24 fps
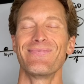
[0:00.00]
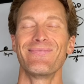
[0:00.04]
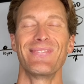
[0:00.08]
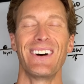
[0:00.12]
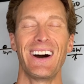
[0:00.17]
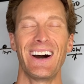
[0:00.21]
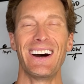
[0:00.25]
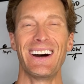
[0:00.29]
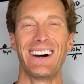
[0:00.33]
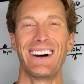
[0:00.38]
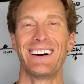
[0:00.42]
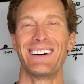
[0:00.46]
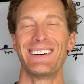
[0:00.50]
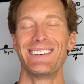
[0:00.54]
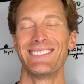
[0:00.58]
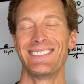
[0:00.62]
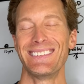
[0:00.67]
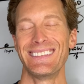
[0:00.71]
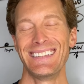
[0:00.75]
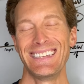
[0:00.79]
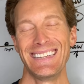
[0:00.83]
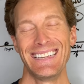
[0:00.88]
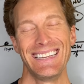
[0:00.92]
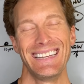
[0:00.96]
Ah.
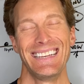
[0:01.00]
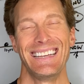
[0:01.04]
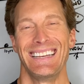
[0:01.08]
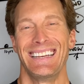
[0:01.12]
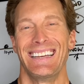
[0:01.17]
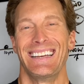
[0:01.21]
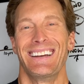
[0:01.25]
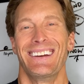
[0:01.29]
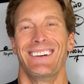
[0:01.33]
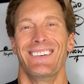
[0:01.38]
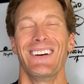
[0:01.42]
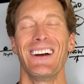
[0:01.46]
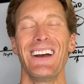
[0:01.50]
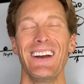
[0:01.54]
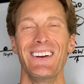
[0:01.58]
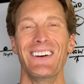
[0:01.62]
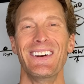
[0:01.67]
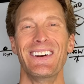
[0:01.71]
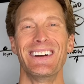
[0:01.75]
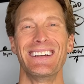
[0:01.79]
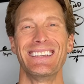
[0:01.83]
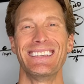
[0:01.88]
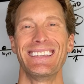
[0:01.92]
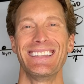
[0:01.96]
Woo!
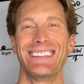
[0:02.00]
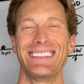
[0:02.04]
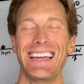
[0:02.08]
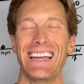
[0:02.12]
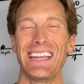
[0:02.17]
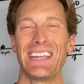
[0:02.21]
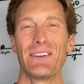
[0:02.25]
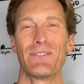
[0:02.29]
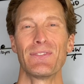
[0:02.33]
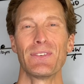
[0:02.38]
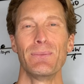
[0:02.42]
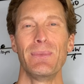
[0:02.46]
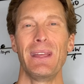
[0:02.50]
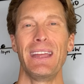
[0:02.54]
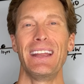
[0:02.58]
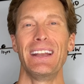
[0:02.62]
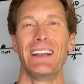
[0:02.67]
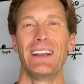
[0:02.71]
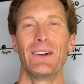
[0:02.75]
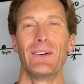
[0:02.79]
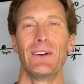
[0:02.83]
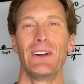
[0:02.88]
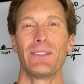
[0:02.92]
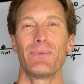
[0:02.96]
Thank you for being
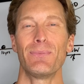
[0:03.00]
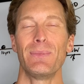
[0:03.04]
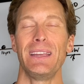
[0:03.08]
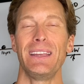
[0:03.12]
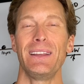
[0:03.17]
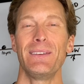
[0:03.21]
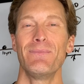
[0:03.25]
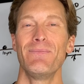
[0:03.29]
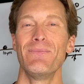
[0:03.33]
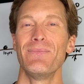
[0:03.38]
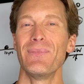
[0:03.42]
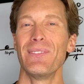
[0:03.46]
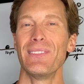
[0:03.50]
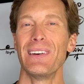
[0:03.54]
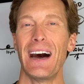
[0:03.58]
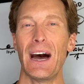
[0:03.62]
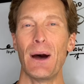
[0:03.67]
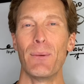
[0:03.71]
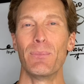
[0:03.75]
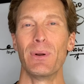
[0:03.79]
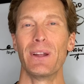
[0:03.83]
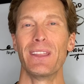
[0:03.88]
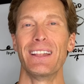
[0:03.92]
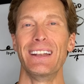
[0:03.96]
here with me.
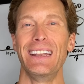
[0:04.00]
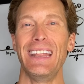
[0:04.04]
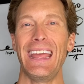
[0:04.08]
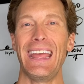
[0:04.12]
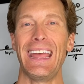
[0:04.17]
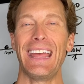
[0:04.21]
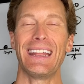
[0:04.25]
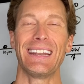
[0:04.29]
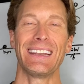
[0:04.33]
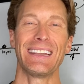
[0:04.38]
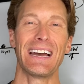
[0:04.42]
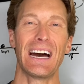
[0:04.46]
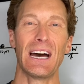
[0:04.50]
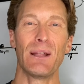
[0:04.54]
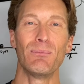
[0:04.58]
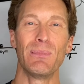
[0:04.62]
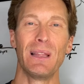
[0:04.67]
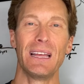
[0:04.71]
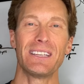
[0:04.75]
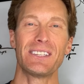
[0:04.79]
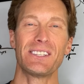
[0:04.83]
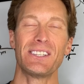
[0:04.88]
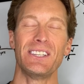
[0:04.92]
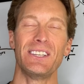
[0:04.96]
I'm Brother Dan, God
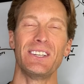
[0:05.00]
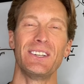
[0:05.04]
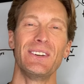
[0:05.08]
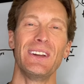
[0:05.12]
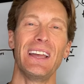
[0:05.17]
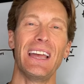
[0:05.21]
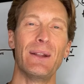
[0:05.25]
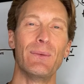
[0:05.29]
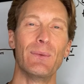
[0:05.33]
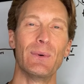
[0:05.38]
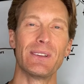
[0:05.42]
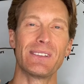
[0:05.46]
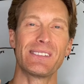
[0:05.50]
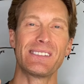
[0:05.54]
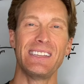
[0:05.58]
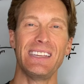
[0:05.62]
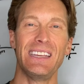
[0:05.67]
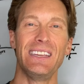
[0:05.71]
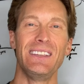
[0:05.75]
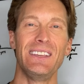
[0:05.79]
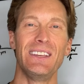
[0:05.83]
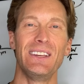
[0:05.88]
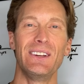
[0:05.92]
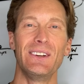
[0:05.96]
bless you, and we'll
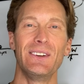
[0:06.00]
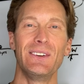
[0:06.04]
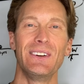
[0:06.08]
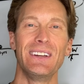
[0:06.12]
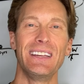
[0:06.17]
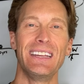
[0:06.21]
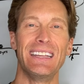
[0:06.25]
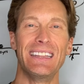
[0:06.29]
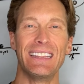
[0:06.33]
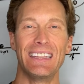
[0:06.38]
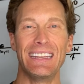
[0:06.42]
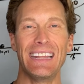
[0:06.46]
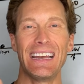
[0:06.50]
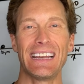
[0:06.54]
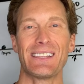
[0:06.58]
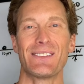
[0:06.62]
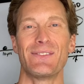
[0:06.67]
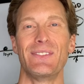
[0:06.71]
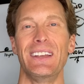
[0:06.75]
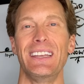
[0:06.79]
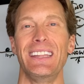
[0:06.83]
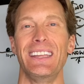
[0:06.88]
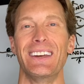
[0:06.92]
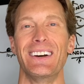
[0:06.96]
see you in the next
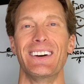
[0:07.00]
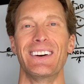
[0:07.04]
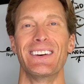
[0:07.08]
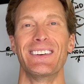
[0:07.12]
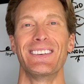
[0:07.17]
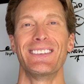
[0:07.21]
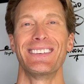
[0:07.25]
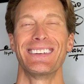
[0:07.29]
video.